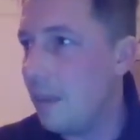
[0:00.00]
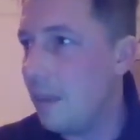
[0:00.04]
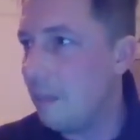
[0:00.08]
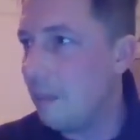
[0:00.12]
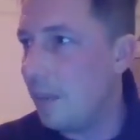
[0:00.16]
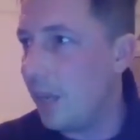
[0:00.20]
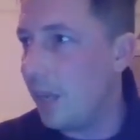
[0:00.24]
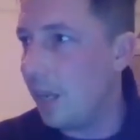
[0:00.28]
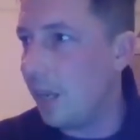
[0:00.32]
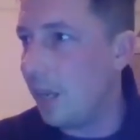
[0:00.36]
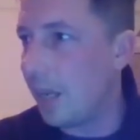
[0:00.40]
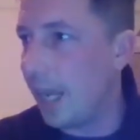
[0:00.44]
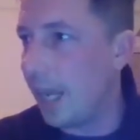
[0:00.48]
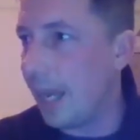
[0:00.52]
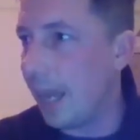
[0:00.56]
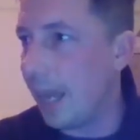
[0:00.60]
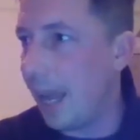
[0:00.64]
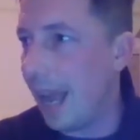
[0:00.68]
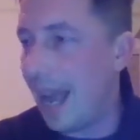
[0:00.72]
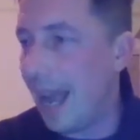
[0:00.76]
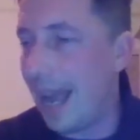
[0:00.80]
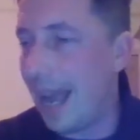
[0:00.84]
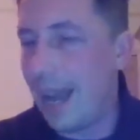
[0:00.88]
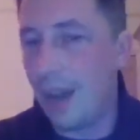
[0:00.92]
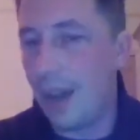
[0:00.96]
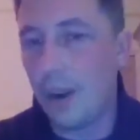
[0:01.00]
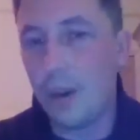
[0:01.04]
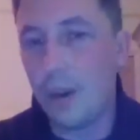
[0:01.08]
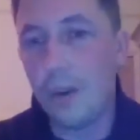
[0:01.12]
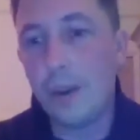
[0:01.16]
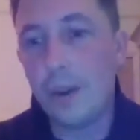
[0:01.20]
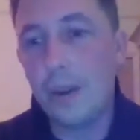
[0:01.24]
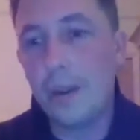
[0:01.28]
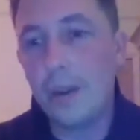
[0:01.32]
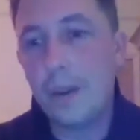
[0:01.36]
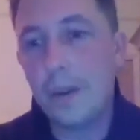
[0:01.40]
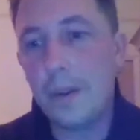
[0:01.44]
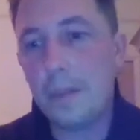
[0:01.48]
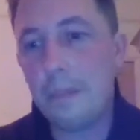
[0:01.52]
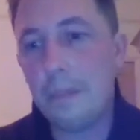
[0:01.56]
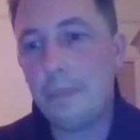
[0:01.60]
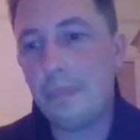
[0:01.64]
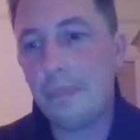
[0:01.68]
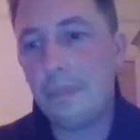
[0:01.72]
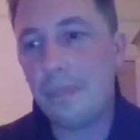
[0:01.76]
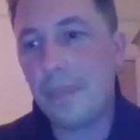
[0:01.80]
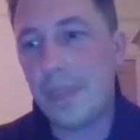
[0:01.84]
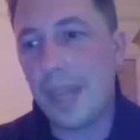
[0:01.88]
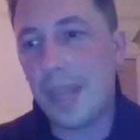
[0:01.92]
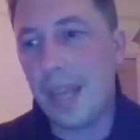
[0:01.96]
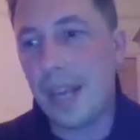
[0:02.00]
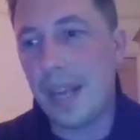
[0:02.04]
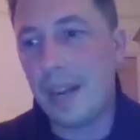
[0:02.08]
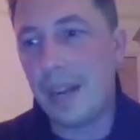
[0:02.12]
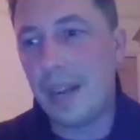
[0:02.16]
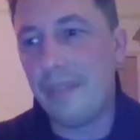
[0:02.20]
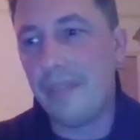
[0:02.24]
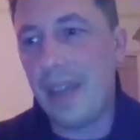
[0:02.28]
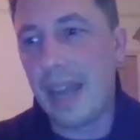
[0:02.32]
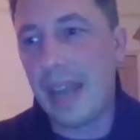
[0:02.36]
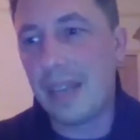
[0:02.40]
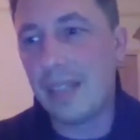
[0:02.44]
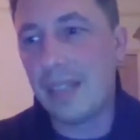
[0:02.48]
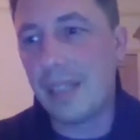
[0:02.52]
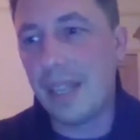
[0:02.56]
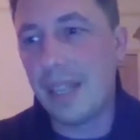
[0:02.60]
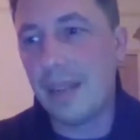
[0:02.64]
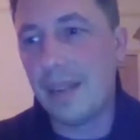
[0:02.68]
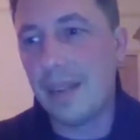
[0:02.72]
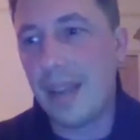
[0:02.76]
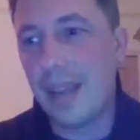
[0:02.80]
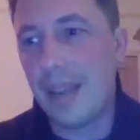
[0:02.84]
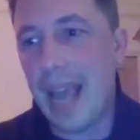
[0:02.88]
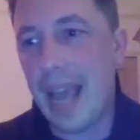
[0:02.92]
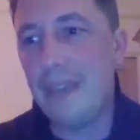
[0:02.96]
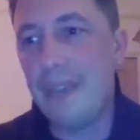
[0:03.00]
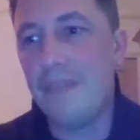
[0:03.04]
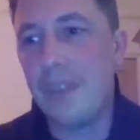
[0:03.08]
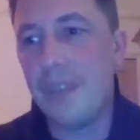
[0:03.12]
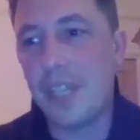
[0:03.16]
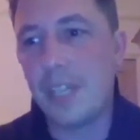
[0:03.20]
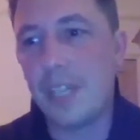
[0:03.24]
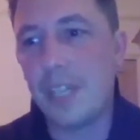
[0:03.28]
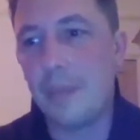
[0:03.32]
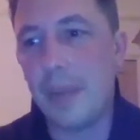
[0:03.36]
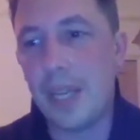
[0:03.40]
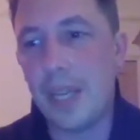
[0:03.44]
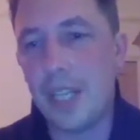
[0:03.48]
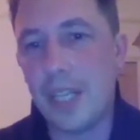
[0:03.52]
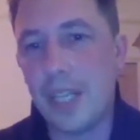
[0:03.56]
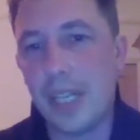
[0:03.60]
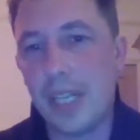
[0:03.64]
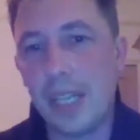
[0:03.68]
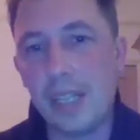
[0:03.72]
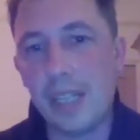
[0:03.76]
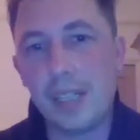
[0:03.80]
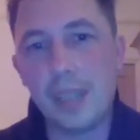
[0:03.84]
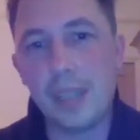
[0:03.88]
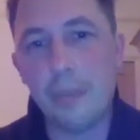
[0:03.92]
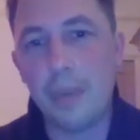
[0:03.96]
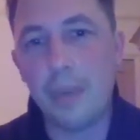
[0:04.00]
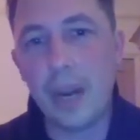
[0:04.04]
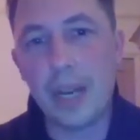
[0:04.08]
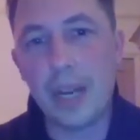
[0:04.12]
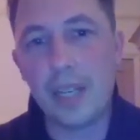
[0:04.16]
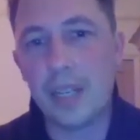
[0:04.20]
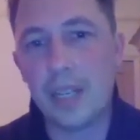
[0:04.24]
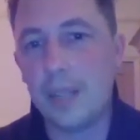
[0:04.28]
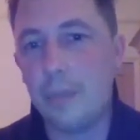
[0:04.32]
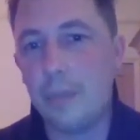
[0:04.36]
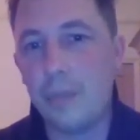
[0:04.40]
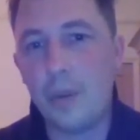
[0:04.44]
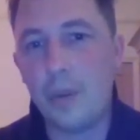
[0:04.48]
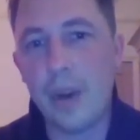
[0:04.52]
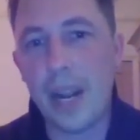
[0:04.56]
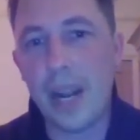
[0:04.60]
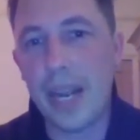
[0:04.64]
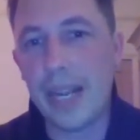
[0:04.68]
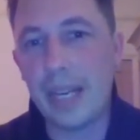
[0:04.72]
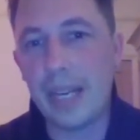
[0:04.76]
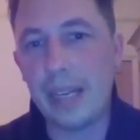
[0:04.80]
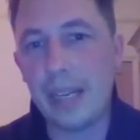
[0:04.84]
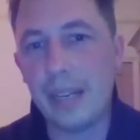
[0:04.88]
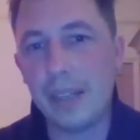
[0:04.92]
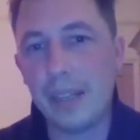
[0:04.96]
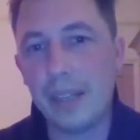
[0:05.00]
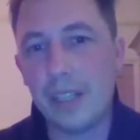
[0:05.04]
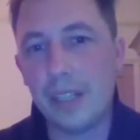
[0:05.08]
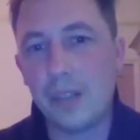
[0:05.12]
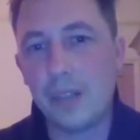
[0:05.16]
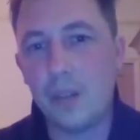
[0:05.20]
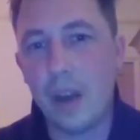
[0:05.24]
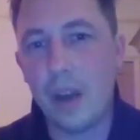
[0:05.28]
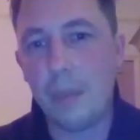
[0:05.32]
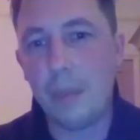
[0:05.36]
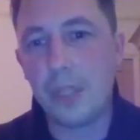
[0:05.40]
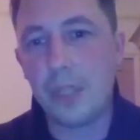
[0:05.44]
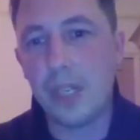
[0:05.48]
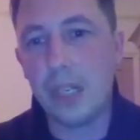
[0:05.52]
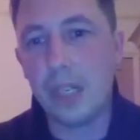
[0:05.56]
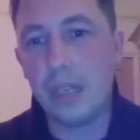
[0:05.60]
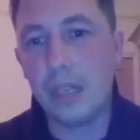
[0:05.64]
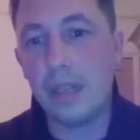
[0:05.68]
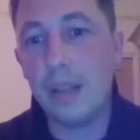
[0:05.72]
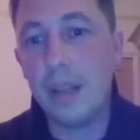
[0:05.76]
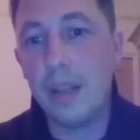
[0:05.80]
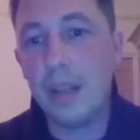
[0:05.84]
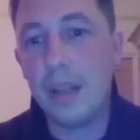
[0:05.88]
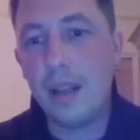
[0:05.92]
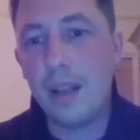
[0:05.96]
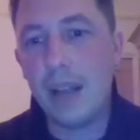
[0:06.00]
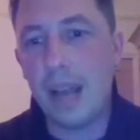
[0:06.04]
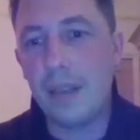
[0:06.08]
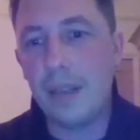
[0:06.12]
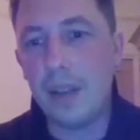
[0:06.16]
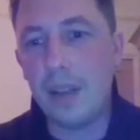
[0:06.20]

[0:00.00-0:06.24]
but looking at how it affects every species, the predator-prey disruption at the